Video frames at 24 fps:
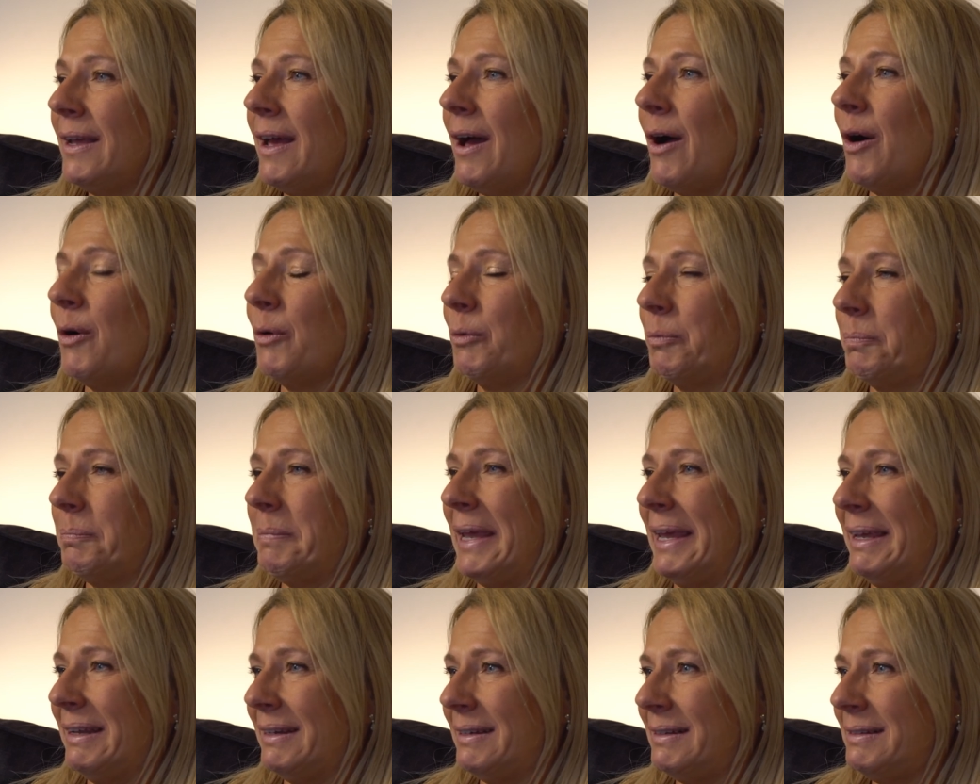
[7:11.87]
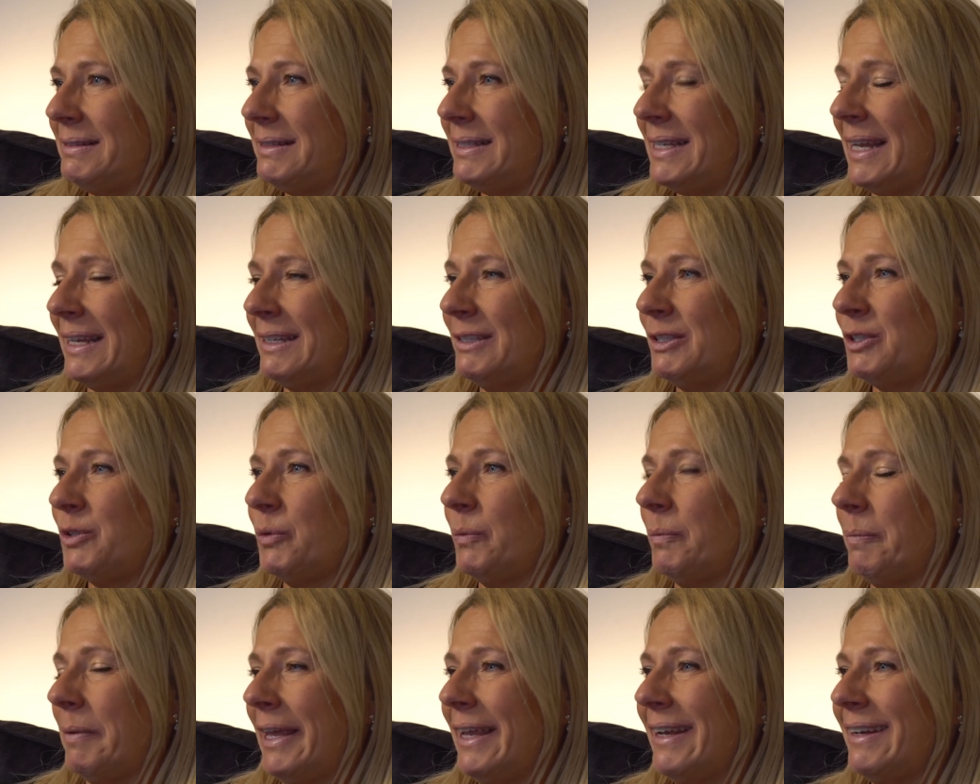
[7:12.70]
and dance
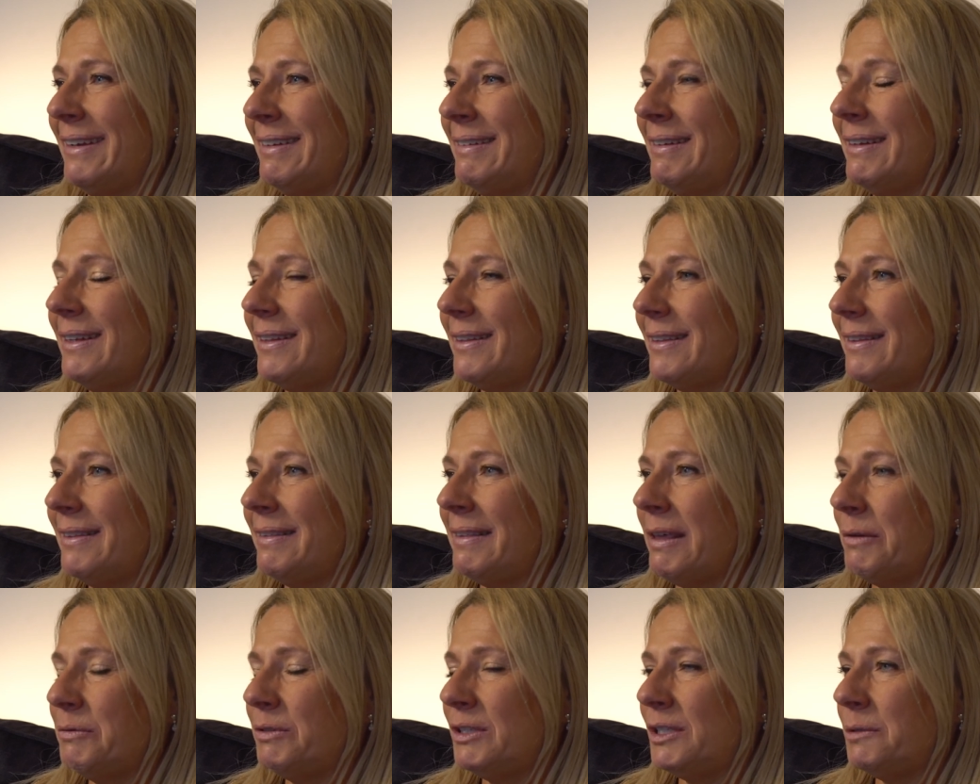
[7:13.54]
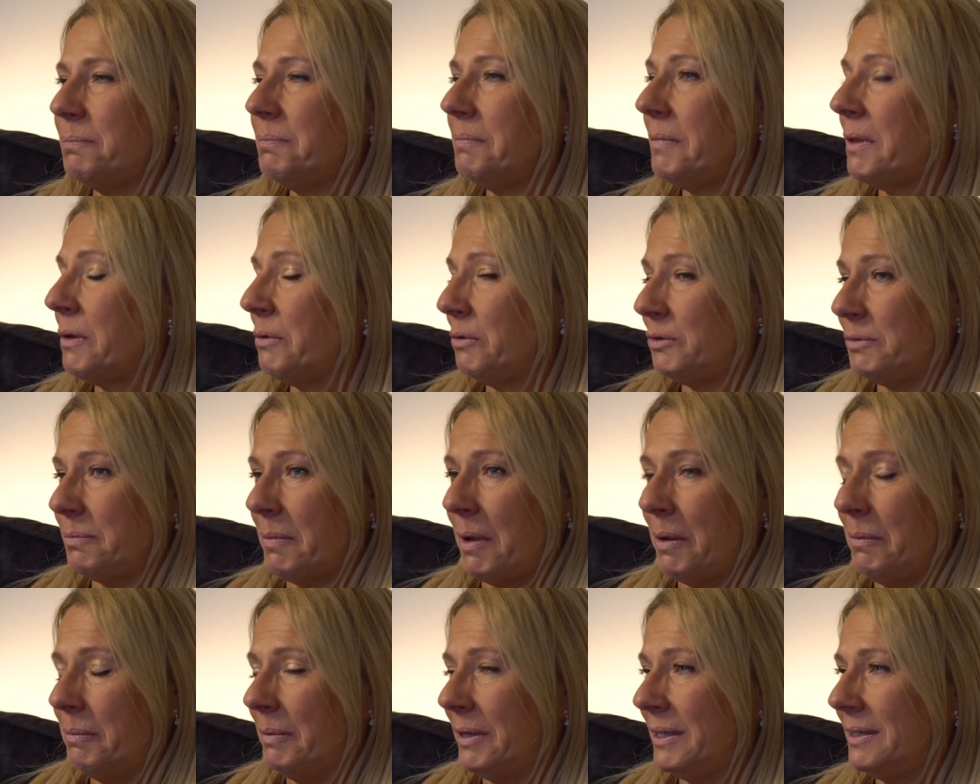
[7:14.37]
with me, and those
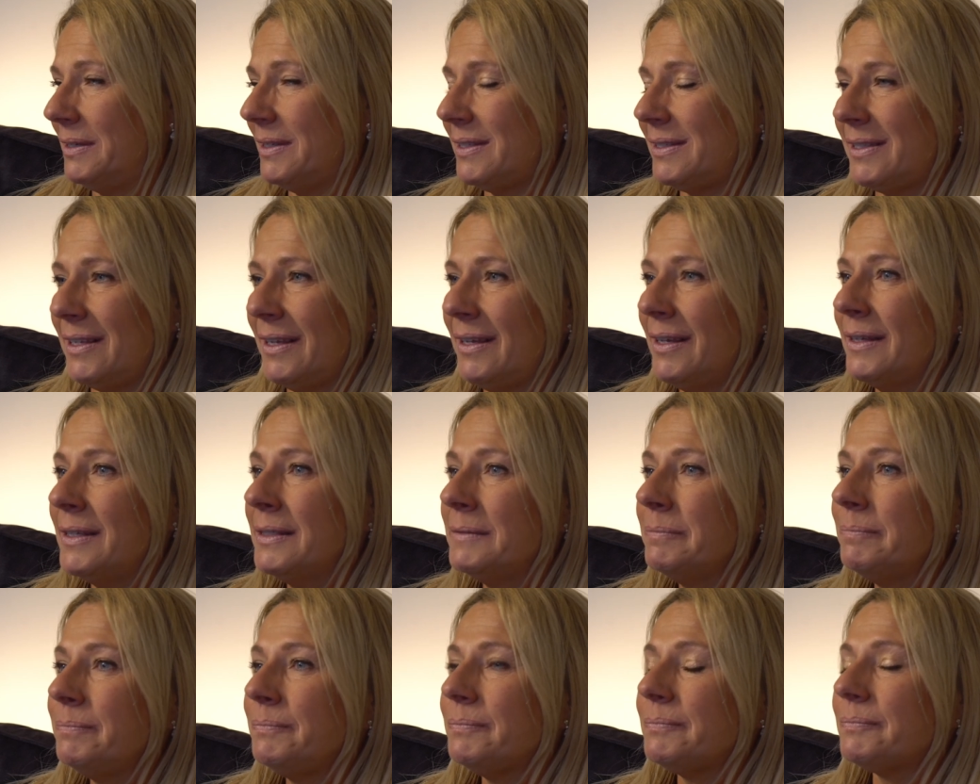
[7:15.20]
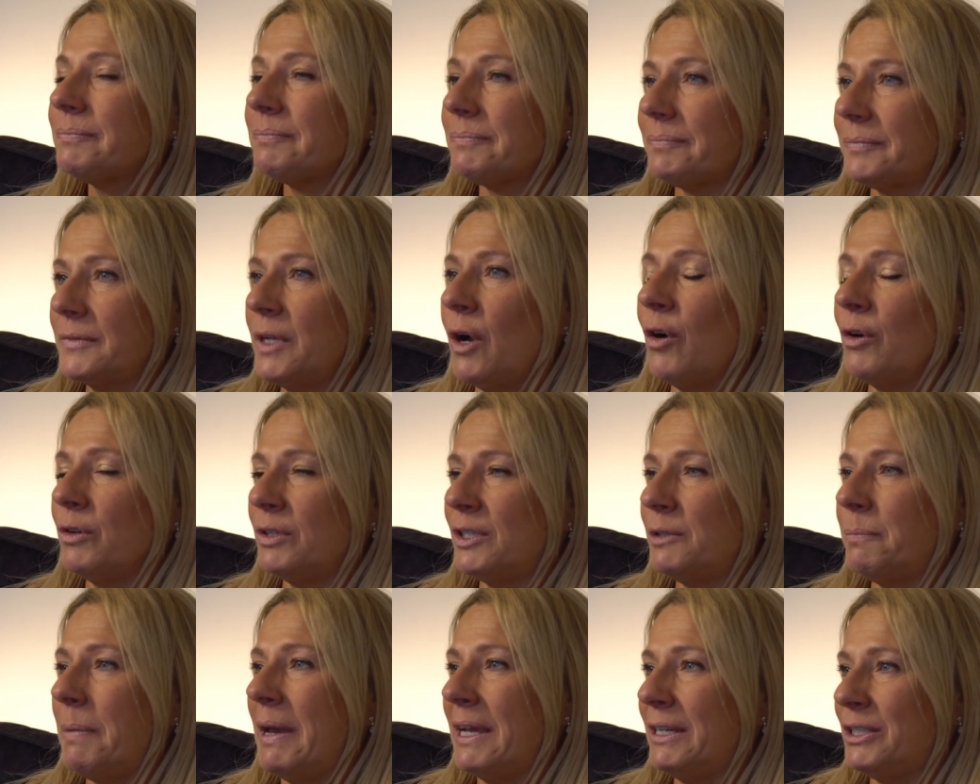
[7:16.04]
moments are
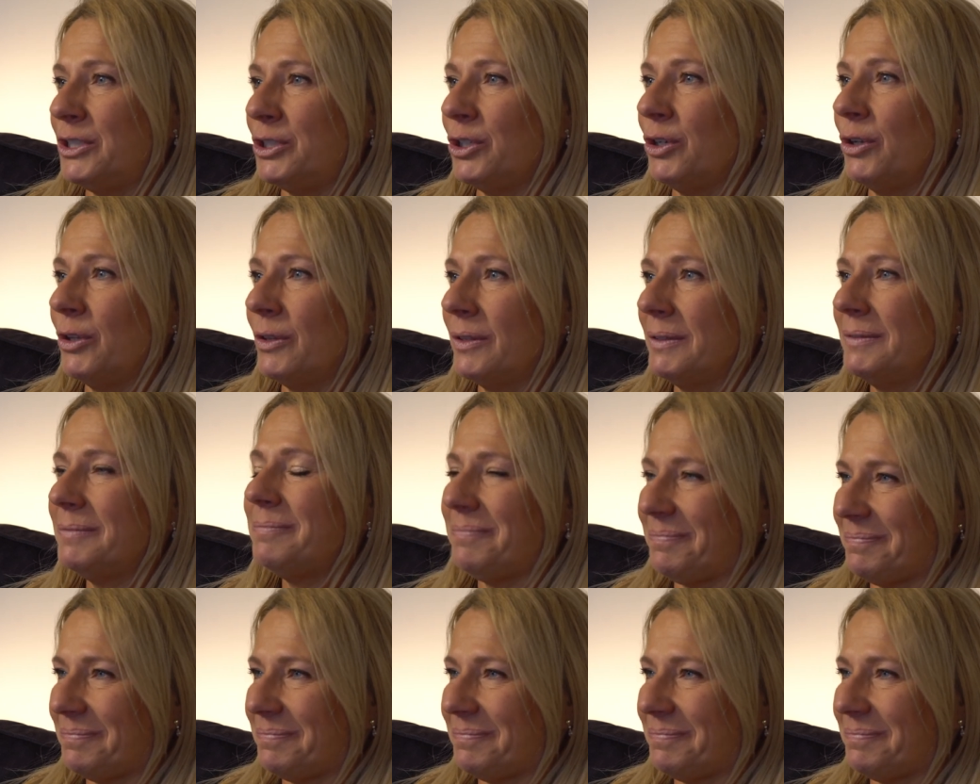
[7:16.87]
special.